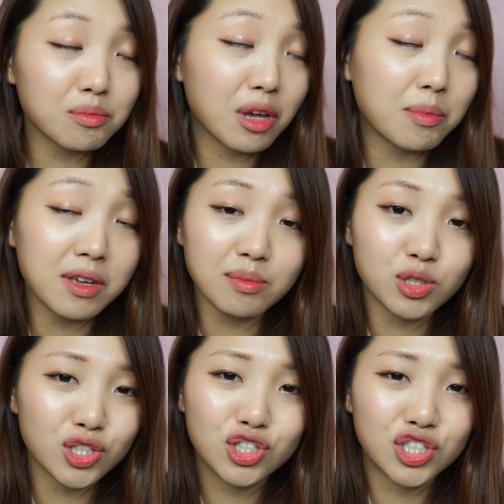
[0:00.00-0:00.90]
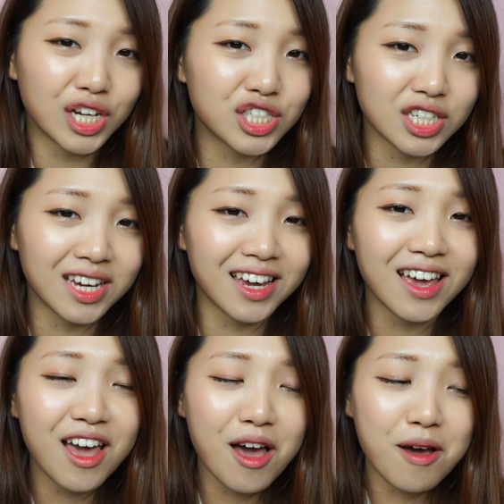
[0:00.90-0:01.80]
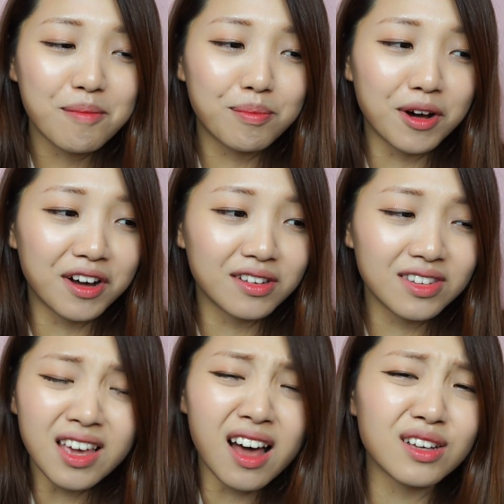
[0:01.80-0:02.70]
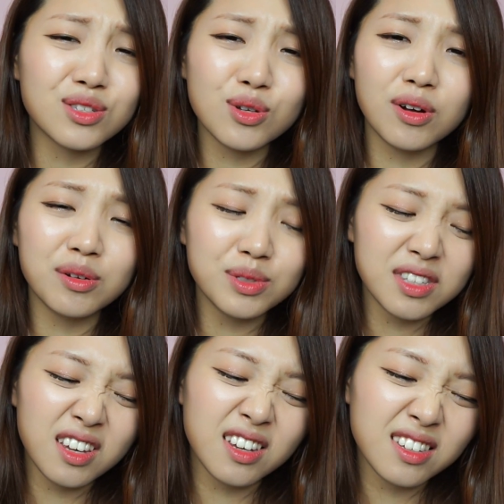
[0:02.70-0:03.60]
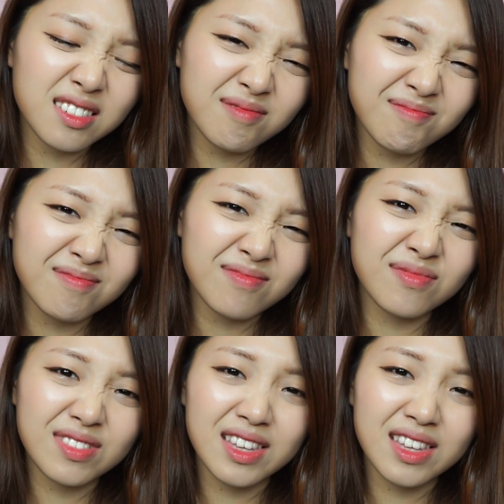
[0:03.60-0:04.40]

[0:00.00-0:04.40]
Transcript: Maybe I'm just judging, but yeah, so I was like, I